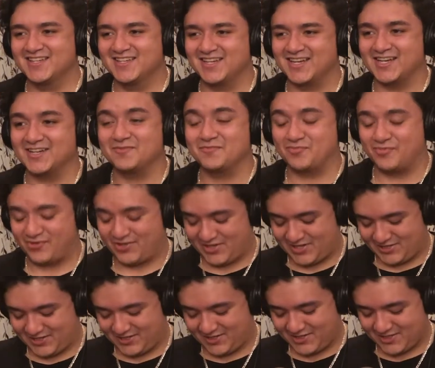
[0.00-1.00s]
I am
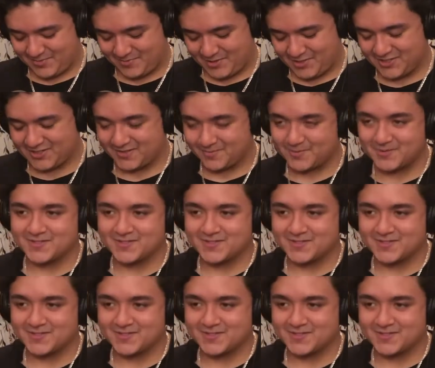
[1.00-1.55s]
praying to God I make it to my